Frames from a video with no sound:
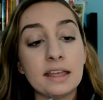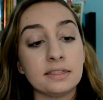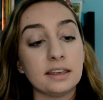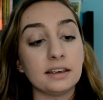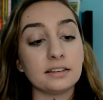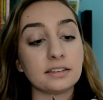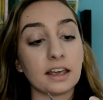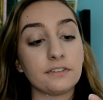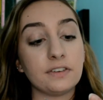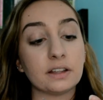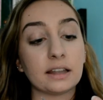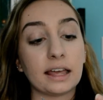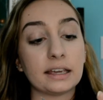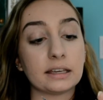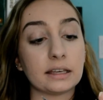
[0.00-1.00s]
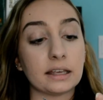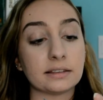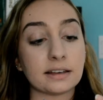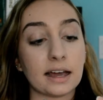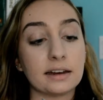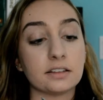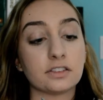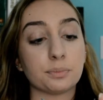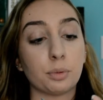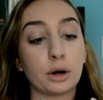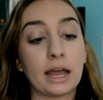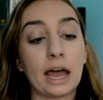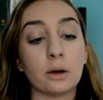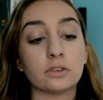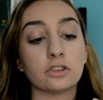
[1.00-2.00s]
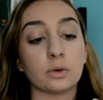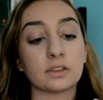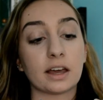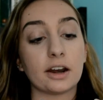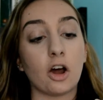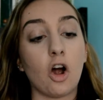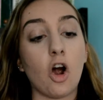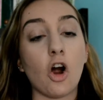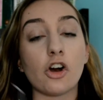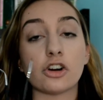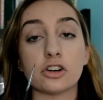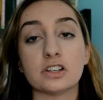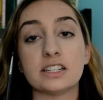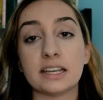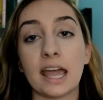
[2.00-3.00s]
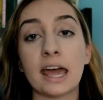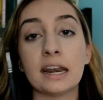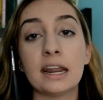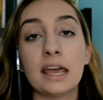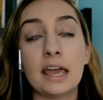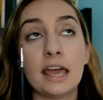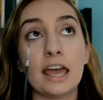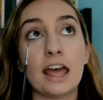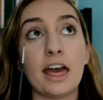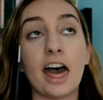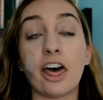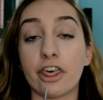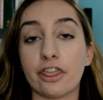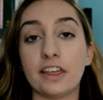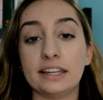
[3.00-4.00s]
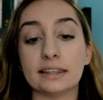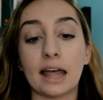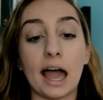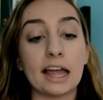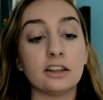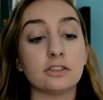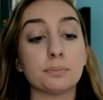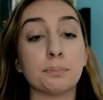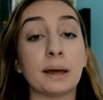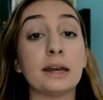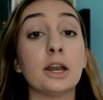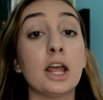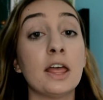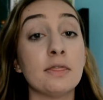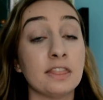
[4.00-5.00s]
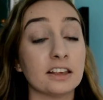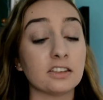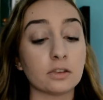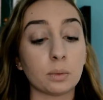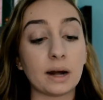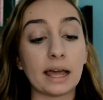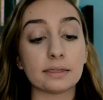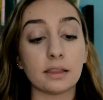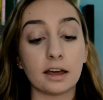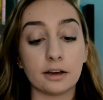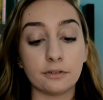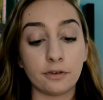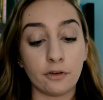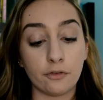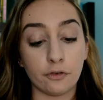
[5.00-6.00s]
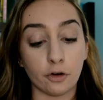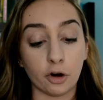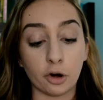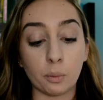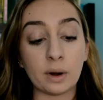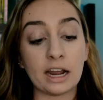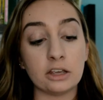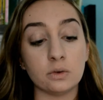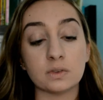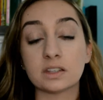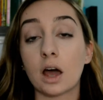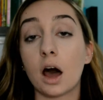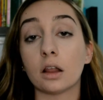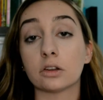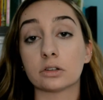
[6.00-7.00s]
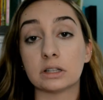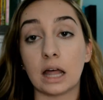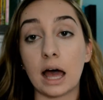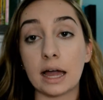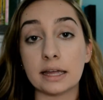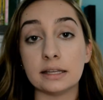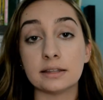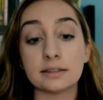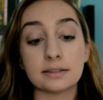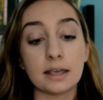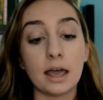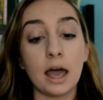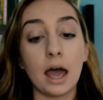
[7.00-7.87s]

This, I feel like, is kind of spread out, so it's kind of harder to get a thin line, but this is what I love for when I use colored lines.